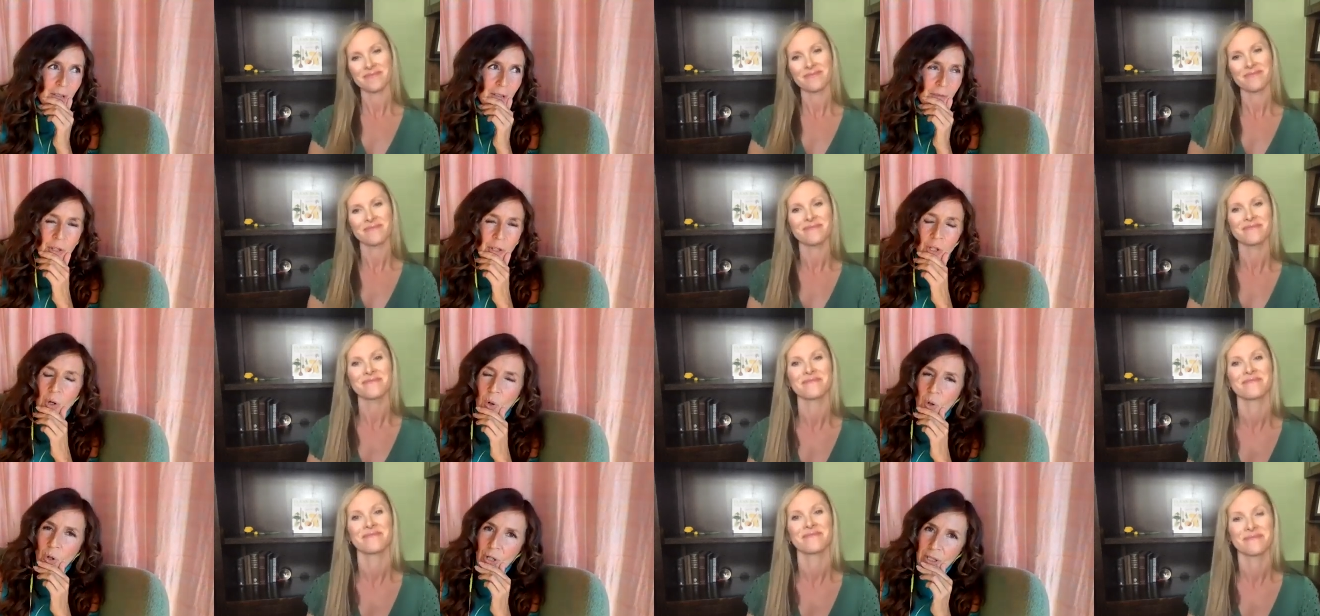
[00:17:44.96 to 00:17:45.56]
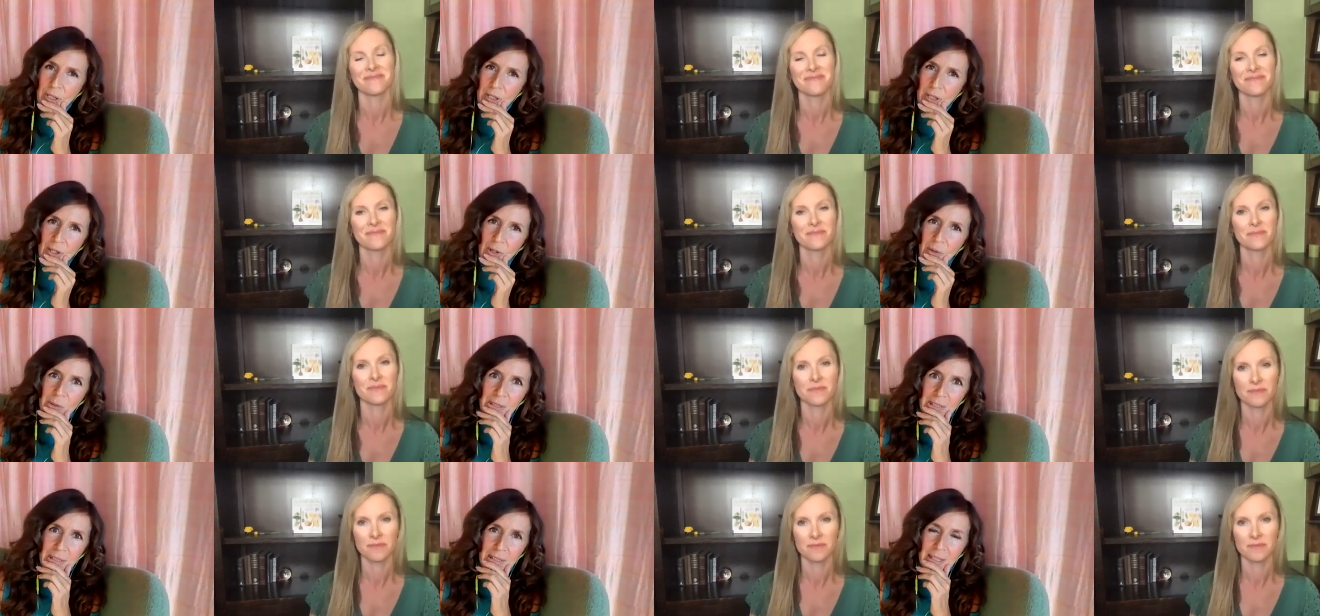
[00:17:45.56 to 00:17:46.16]
Speaker 1: for the
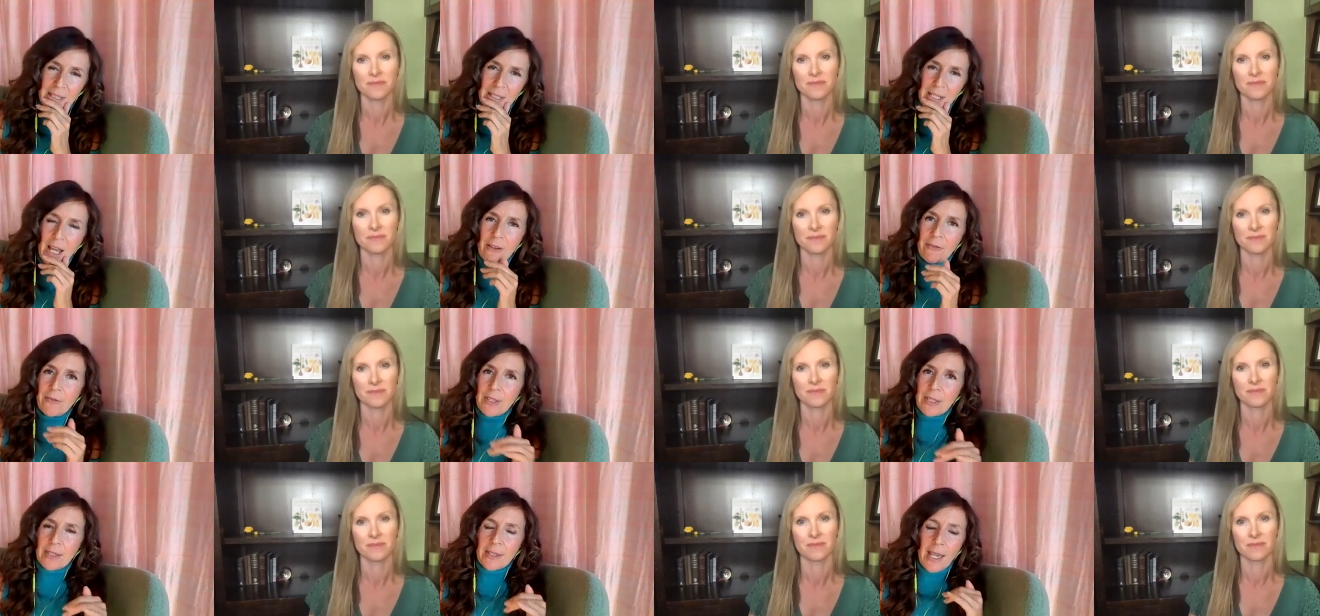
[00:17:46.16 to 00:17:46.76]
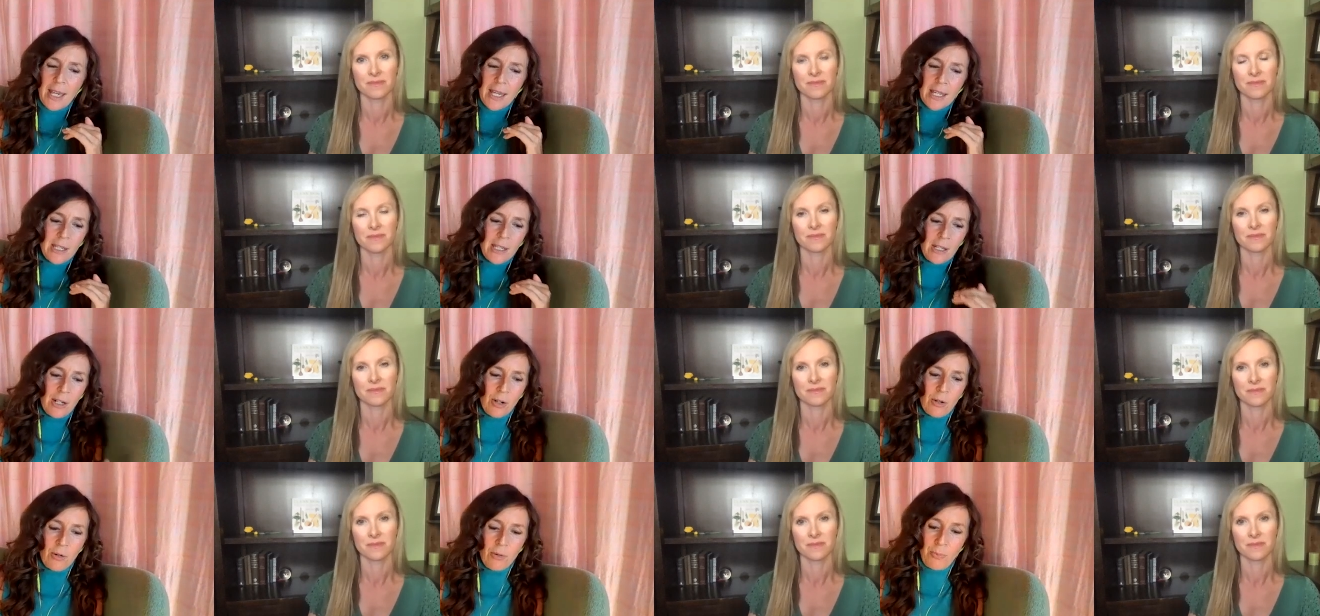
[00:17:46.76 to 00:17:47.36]
cortisones and stuff, it's like,
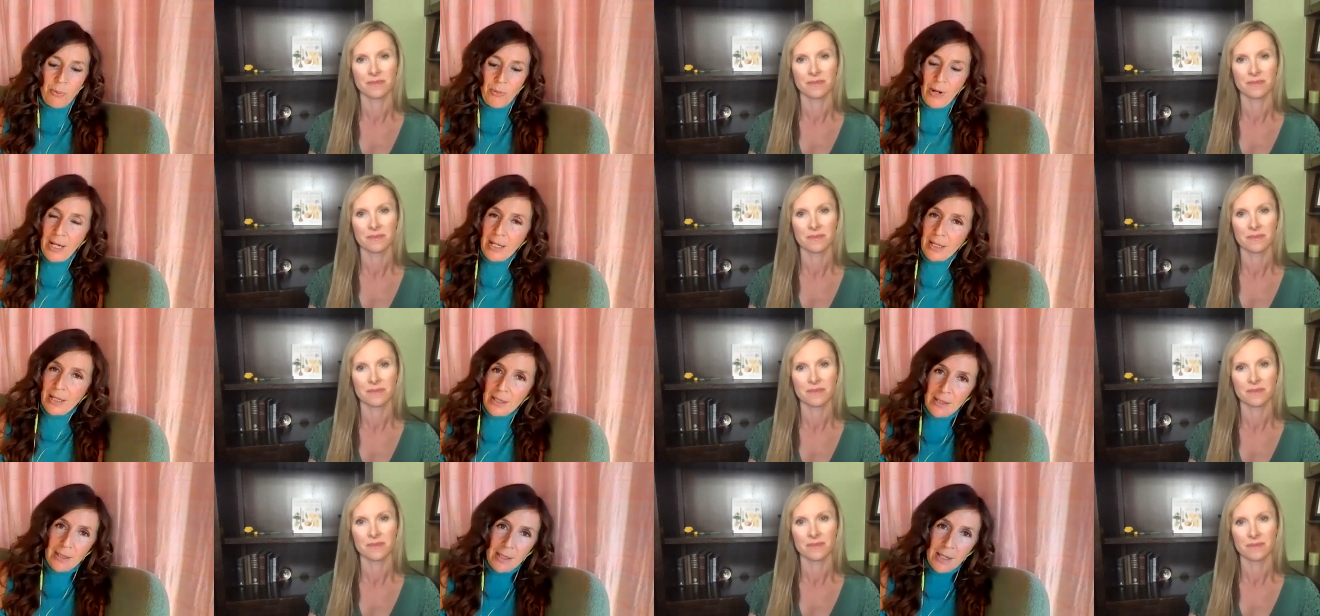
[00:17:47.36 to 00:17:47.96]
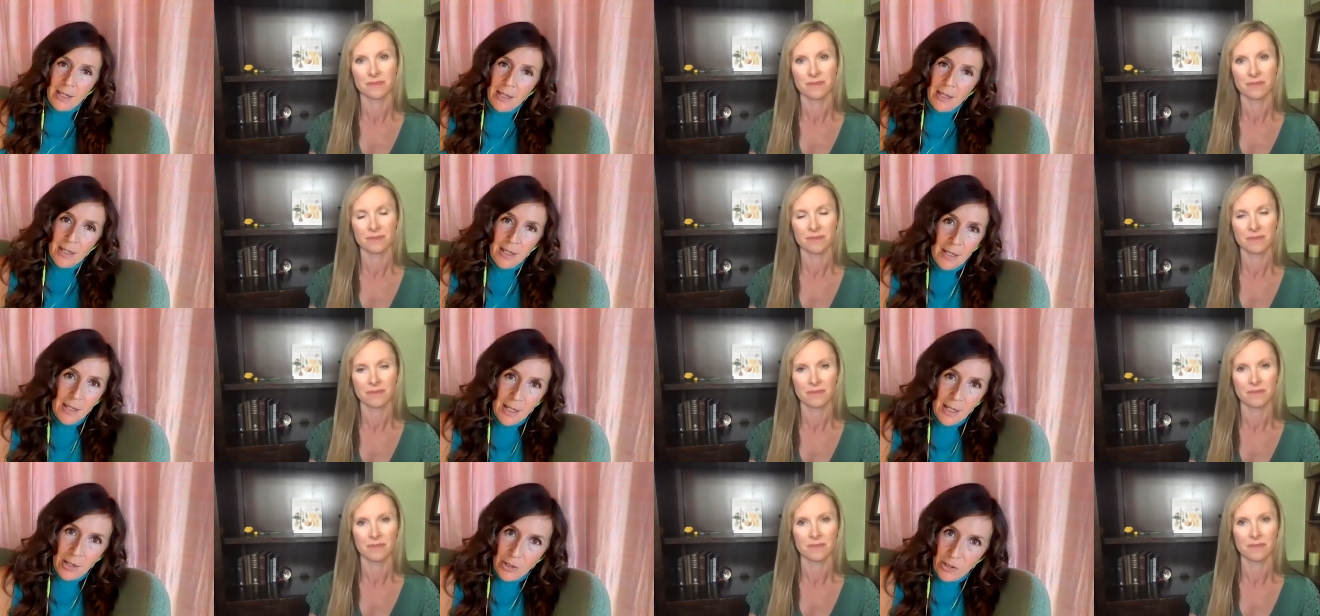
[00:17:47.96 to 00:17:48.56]
you know, pregnancy